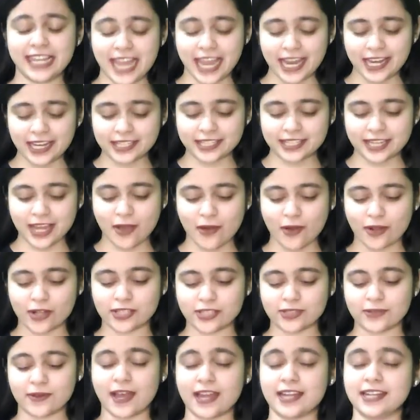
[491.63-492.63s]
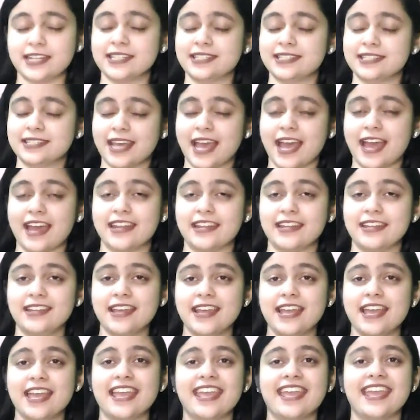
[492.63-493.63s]
Let us now also understand
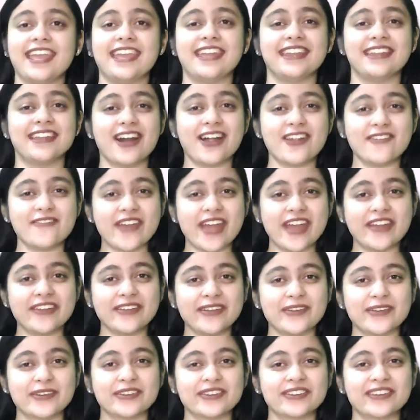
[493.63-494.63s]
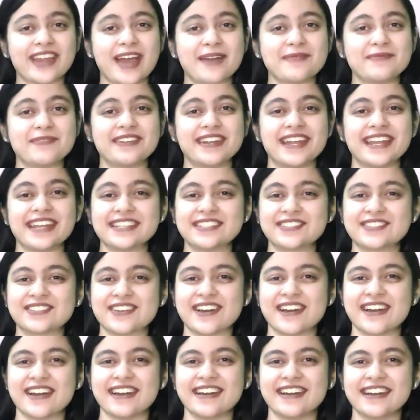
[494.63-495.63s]
in our very own grammar
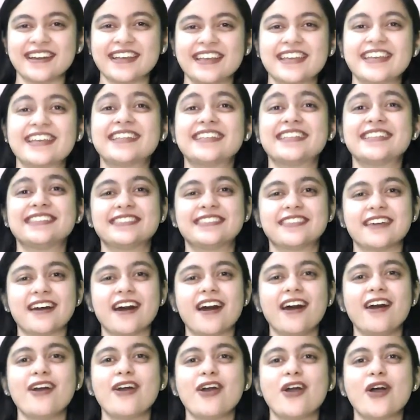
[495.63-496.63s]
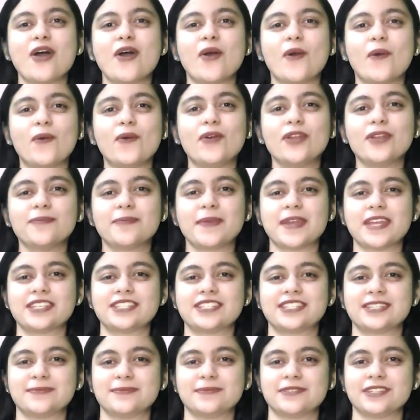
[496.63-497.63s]
extra the
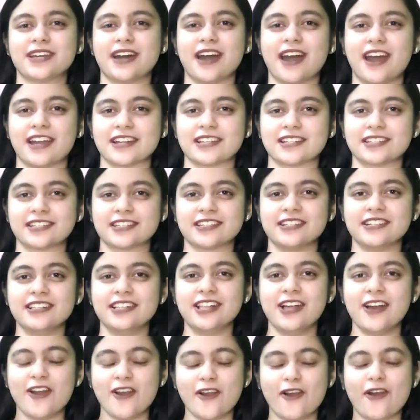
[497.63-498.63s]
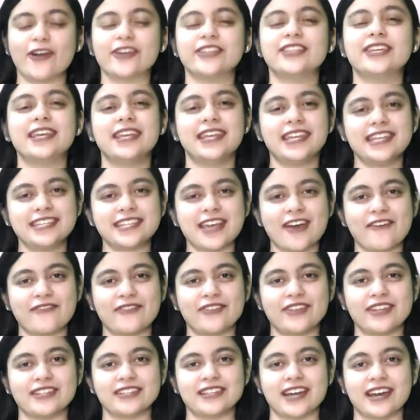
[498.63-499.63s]
unbestimmte article or the
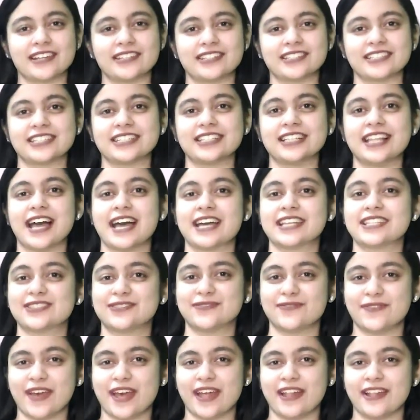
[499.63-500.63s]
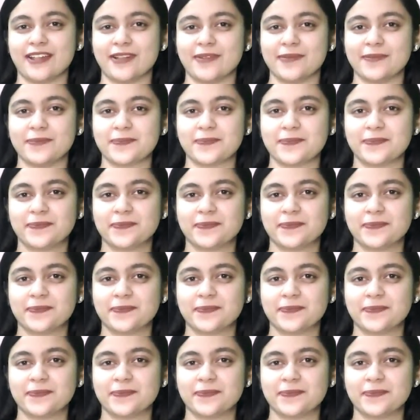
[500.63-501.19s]
indefinite article as well.